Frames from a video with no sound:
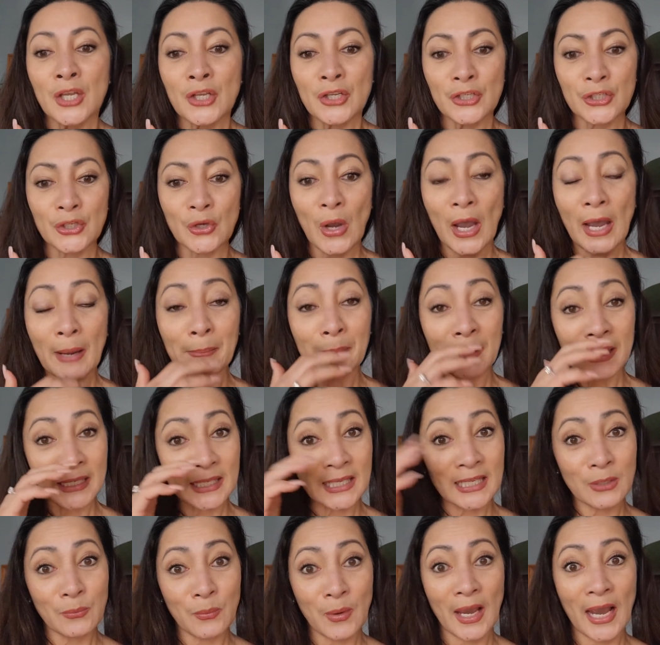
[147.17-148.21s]
So,
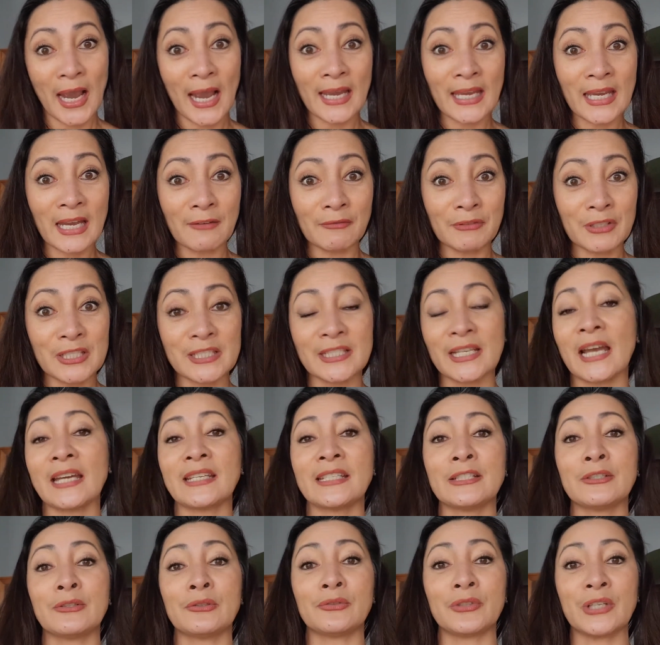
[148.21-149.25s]
but anyway, I have
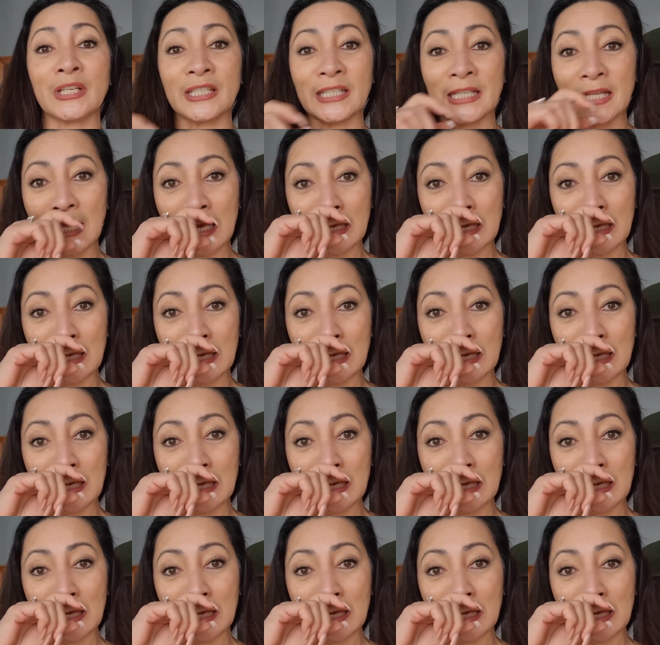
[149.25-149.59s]
decided already,